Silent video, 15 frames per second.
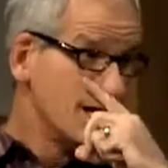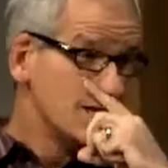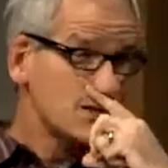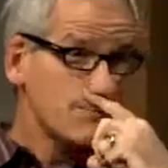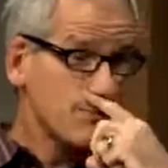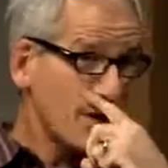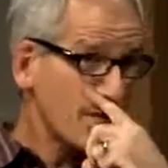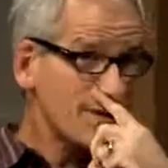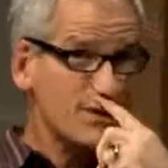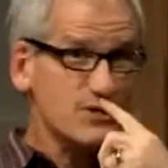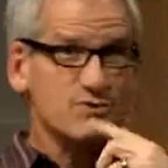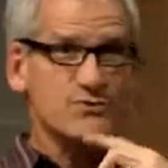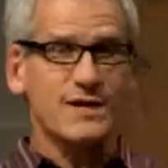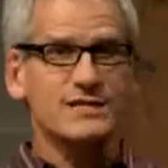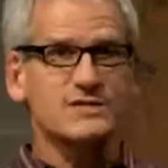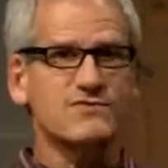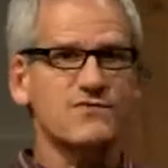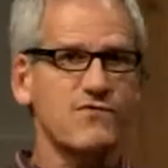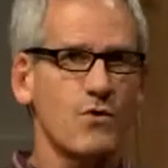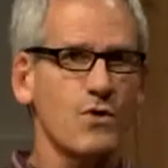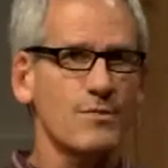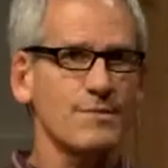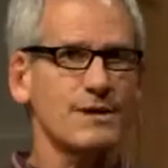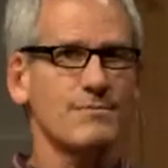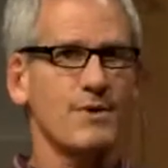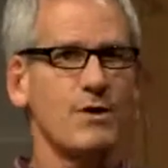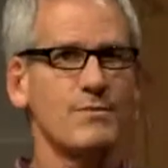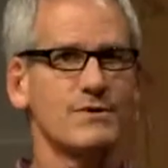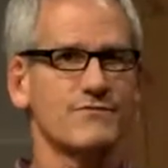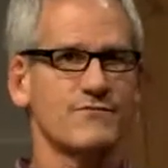So, probably the transforming
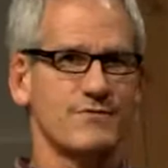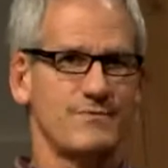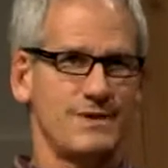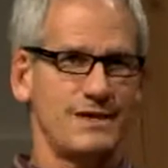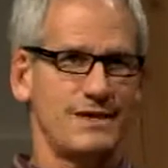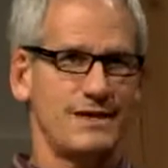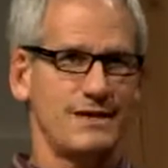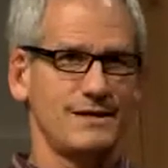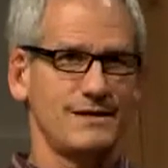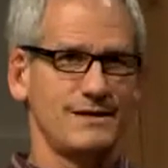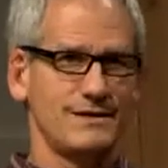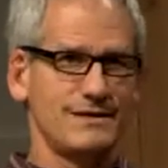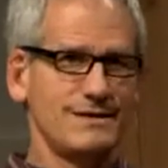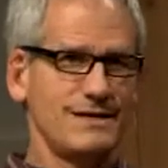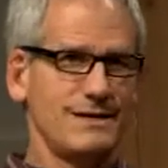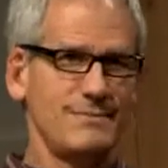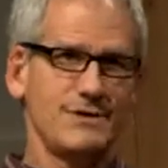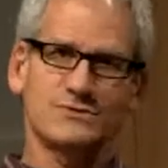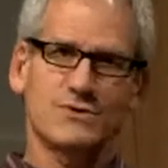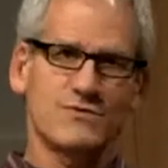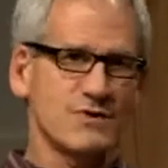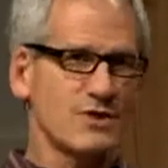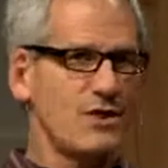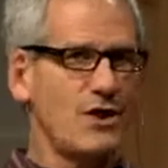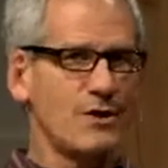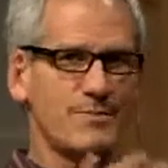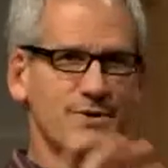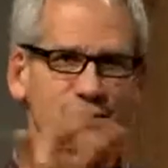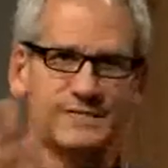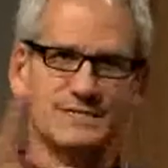moment for me, I mean, it was over a long
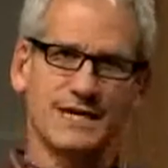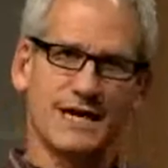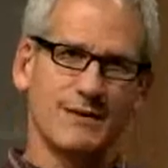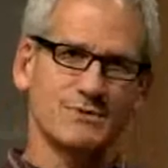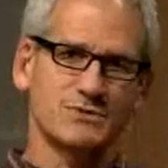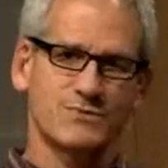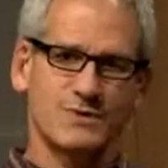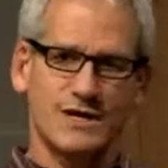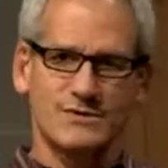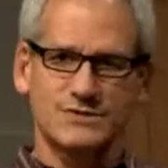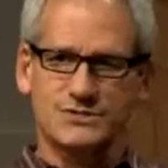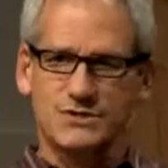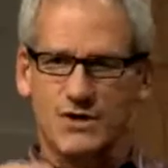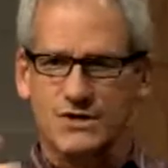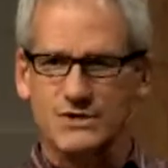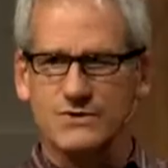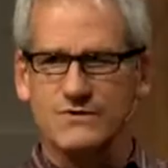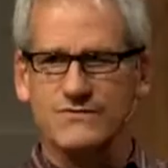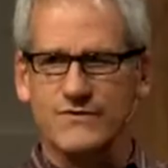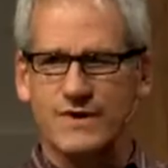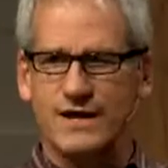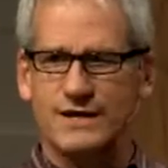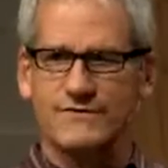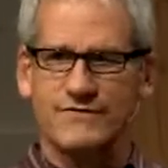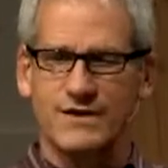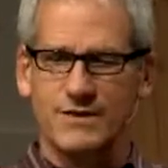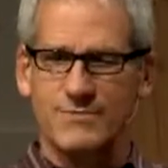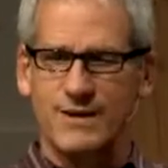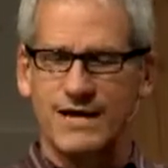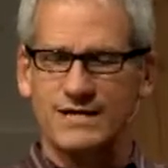period of time, was when I was talking to a friend, a
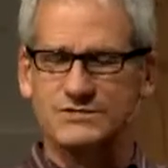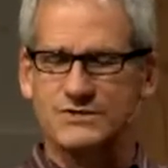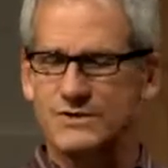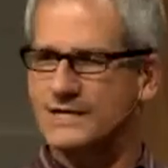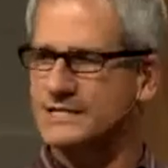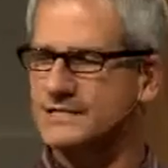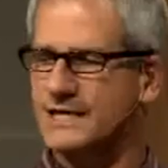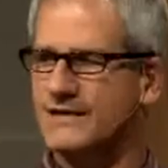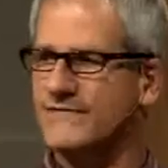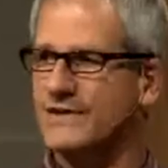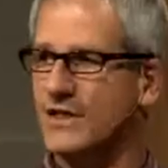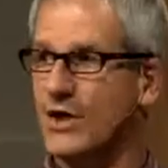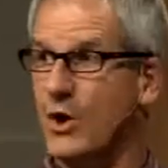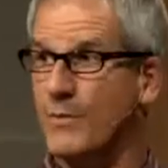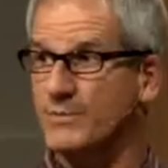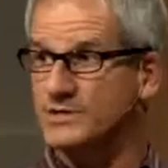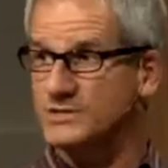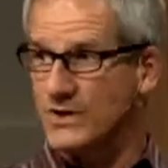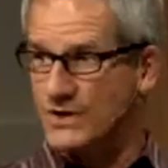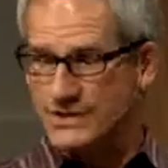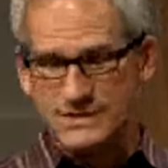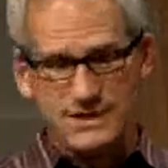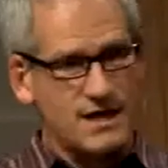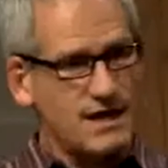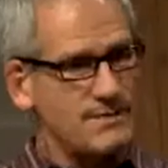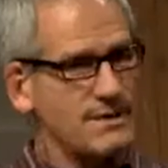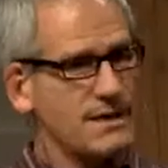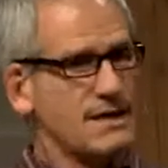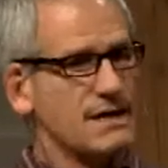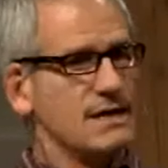fellow pastor, and I said, I feel hopeless all the time.
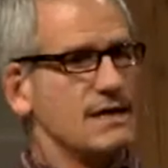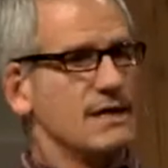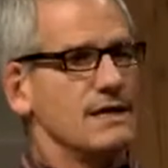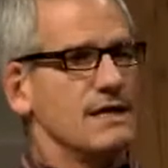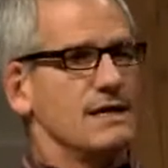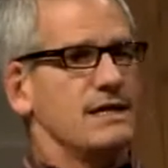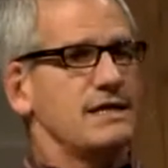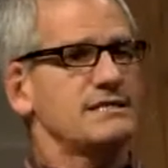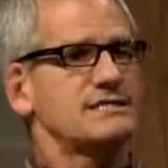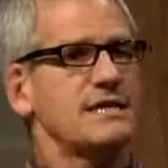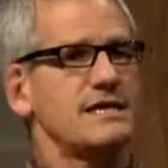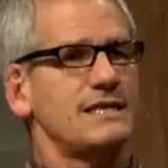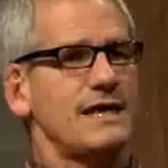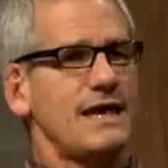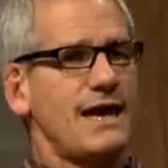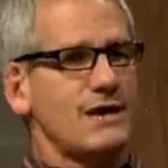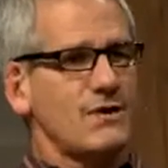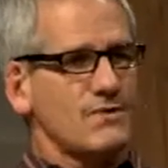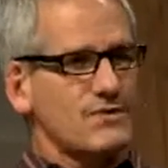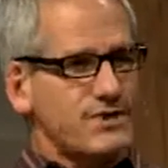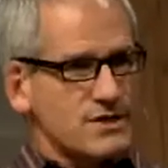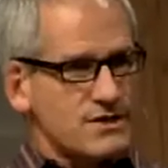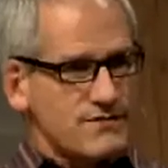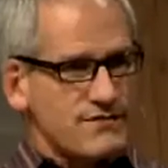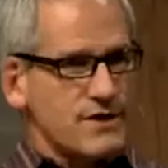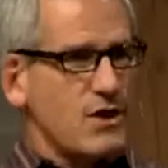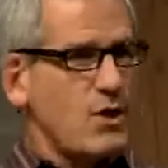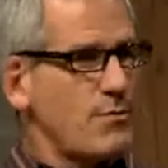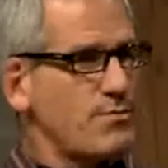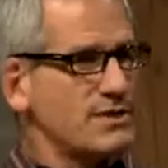He said, I don't think you feel
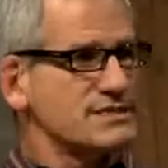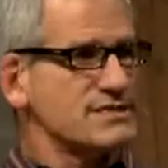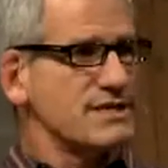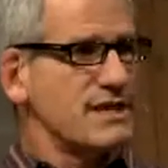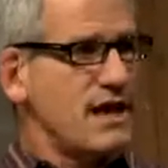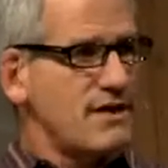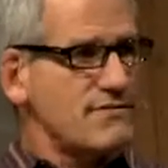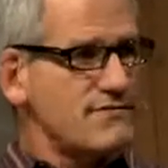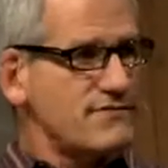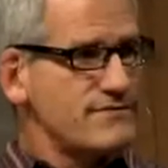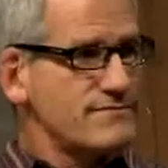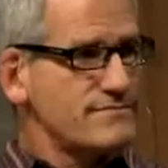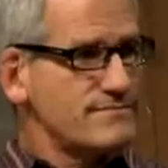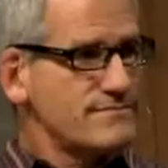hopeless enough.